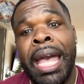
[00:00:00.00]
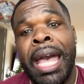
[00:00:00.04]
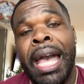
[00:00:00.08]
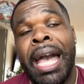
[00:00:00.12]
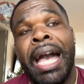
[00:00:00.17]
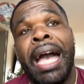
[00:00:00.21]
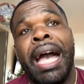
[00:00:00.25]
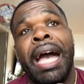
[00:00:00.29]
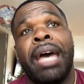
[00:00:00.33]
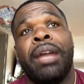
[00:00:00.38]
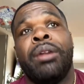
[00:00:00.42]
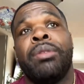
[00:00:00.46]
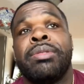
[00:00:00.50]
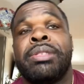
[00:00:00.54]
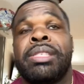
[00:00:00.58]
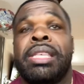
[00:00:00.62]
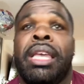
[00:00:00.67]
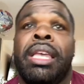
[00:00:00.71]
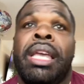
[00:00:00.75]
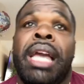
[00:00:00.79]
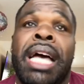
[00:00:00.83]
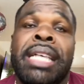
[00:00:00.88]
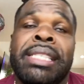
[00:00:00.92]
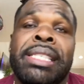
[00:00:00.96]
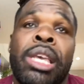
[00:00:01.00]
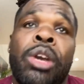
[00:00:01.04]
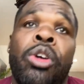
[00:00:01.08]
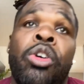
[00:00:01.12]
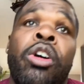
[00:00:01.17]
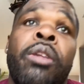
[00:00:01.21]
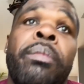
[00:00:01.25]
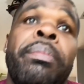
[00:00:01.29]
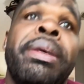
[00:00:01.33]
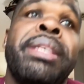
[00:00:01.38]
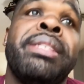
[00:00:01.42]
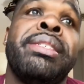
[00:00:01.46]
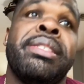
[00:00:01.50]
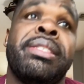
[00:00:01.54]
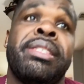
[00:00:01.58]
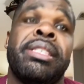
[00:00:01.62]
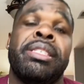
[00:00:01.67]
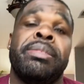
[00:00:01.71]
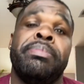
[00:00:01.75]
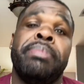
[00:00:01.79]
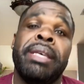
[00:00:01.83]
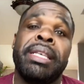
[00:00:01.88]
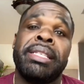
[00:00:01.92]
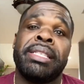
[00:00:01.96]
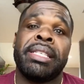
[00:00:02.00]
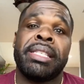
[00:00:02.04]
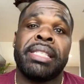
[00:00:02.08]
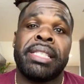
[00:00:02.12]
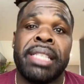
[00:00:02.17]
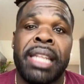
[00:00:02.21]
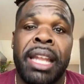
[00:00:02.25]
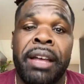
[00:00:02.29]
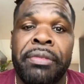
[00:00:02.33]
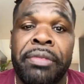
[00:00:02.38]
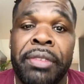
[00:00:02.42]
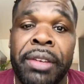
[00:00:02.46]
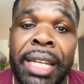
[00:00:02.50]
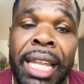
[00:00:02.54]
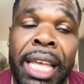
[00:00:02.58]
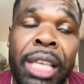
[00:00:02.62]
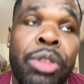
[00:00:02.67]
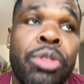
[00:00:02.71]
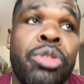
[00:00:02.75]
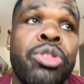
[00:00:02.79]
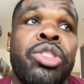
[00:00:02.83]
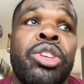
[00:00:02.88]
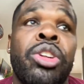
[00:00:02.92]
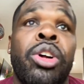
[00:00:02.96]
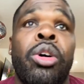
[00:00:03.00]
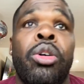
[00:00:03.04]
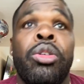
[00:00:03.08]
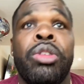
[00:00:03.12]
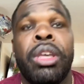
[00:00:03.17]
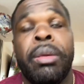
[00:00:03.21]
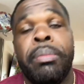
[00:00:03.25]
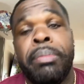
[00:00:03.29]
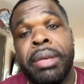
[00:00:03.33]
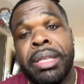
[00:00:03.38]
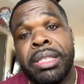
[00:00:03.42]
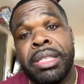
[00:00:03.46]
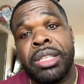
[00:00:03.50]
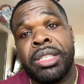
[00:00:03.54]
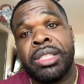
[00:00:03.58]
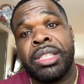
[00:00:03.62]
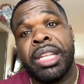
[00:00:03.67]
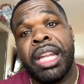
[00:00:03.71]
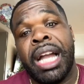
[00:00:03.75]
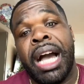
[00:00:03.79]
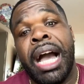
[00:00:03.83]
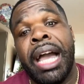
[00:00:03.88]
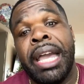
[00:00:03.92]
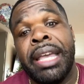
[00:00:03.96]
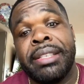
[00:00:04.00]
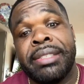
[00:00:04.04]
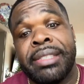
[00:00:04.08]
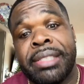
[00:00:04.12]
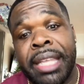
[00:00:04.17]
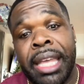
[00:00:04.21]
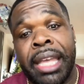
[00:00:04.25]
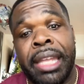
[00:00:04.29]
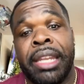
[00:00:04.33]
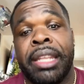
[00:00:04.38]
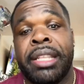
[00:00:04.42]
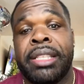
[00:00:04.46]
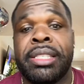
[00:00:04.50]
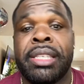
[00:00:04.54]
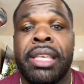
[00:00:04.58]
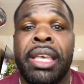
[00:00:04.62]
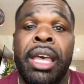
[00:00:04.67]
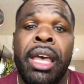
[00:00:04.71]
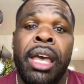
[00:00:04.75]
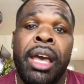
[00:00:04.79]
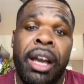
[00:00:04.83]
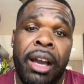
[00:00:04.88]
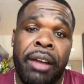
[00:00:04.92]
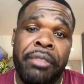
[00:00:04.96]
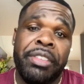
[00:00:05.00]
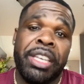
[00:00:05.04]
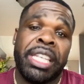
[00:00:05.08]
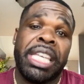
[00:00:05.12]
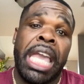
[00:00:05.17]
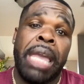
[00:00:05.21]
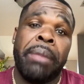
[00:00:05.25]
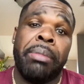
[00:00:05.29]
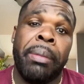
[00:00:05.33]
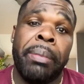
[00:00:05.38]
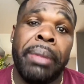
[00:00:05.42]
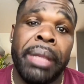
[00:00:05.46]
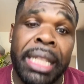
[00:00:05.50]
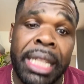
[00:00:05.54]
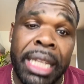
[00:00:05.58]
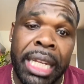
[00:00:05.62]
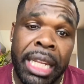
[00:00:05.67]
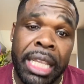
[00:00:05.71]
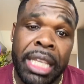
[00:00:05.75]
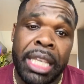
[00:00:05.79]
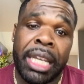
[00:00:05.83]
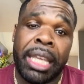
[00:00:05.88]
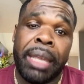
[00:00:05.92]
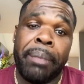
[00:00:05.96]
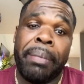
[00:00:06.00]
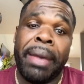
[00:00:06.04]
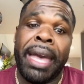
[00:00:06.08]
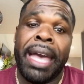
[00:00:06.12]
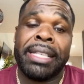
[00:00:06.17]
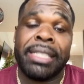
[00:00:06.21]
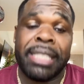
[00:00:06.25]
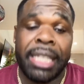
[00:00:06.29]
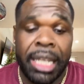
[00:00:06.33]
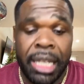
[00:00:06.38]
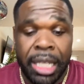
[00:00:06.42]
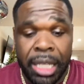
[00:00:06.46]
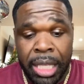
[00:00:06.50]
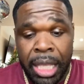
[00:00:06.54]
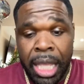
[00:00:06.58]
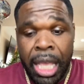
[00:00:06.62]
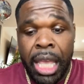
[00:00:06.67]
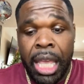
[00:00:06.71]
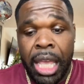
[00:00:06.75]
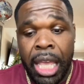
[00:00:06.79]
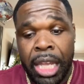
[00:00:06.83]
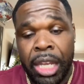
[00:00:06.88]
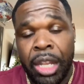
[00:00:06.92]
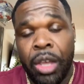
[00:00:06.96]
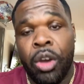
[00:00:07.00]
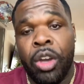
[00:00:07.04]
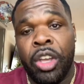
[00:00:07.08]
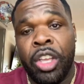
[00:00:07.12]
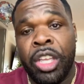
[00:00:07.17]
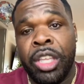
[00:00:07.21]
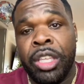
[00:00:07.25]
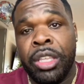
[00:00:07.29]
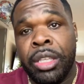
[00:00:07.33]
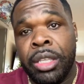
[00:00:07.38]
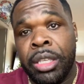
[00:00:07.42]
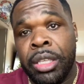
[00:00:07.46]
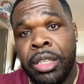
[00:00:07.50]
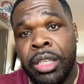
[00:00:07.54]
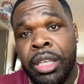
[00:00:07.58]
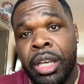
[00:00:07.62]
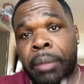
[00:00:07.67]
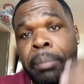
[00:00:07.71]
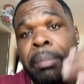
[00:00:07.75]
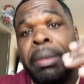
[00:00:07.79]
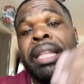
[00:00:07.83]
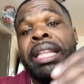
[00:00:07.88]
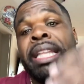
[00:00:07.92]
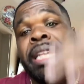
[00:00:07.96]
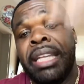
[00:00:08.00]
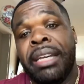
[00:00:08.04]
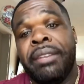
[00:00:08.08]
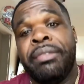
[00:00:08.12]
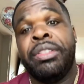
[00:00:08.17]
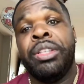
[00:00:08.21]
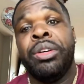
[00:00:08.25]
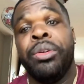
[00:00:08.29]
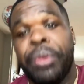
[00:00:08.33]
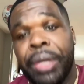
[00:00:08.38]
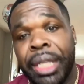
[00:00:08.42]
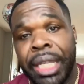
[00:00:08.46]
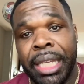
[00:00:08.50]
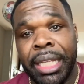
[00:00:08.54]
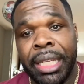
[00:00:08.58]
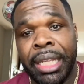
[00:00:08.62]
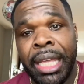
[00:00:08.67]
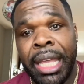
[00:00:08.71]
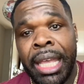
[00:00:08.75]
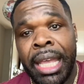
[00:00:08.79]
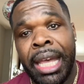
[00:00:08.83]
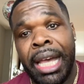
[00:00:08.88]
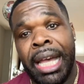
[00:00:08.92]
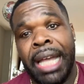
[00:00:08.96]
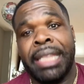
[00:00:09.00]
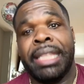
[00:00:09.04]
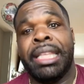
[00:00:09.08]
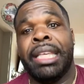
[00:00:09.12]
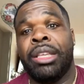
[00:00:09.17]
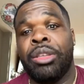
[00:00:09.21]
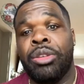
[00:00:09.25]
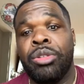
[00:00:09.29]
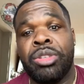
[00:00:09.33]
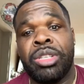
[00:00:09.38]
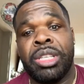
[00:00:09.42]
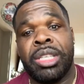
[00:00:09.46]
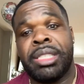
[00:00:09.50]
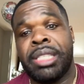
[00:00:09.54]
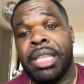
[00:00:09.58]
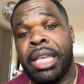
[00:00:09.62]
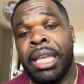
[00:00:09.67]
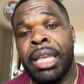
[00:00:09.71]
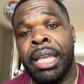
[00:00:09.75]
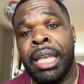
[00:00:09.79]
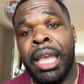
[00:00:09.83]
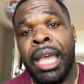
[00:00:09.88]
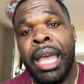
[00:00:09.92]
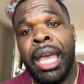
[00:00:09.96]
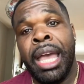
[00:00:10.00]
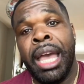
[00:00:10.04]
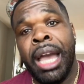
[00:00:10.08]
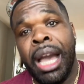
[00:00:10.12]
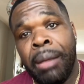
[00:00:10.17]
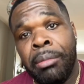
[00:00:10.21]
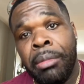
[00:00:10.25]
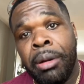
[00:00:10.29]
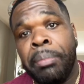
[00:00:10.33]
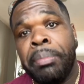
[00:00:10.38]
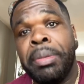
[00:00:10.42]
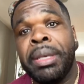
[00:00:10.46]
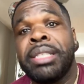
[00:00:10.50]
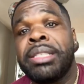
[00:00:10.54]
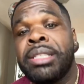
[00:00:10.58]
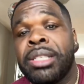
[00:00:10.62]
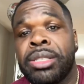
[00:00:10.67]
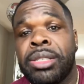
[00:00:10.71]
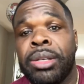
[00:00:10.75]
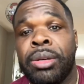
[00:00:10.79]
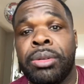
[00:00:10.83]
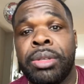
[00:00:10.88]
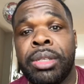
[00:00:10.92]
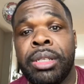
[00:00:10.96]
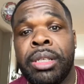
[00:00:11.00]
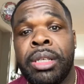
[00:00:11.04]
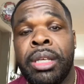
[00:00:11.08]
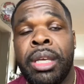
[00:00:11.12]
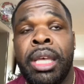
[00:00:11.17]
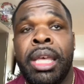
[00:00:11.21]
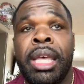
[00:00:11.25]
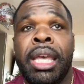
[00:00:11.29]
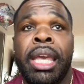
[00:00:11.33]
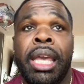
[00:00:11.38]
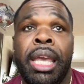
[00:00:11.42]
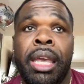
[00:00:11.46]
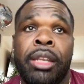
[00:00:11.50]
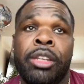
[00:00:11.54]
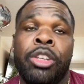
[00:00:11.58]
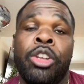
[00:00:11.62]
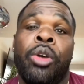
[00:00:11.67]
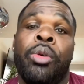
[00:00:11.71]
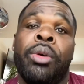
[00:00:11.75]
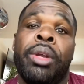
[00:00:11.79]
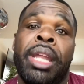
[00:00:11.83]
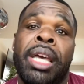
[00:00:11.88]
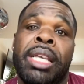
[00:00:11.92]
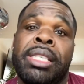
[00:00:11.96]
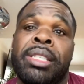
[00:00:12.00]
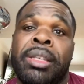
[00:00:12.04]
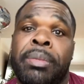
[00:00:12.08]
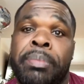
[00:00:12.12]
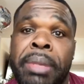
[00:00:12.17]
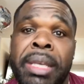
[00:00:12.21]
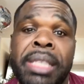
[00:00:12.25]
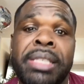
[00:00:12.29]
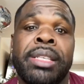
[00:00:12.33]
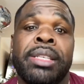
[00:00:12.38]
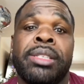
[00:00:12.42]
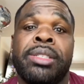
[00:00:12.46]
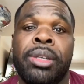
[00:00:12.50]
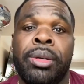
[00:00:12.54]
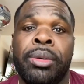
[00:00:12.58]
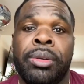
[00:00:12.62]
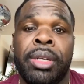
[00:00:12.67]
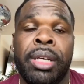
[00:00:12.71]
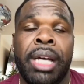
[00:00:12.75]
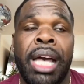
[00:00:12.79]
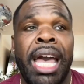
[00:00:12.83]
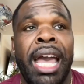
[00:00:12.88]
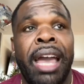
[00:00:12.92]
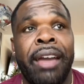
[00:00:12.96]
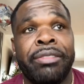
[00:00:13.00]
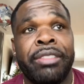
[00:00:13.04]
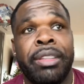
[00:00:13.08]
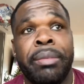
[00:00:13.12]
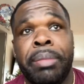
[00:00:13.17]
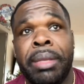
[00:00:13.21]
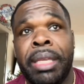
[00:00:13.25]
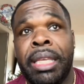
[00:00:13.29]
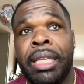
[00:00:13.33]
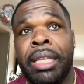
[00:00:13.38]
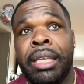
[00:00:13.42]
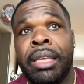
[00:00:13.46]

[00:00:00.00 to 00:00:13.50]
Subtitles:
I say all business is business, and I feel like you should hold your business to the highest standards of your capability and your capacity and your ability of doing it. I think you should say, I'm a business owner, and knowing as a business owner, I have to be